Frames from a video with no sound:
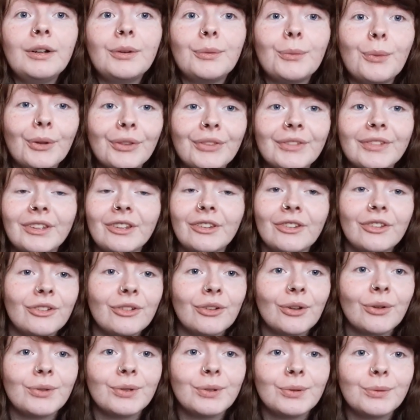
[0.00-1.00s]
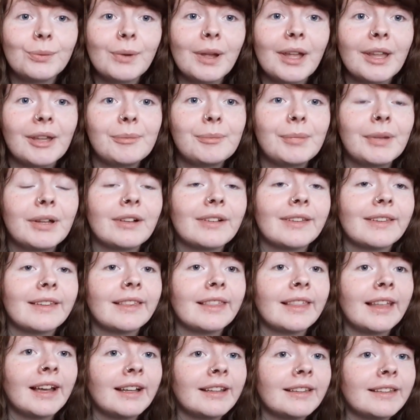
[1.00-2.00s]
wanting to know your weight, because
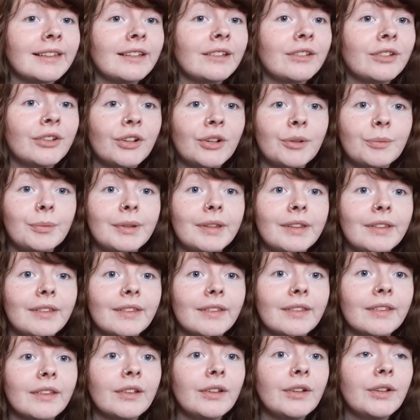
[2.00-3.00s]
that determines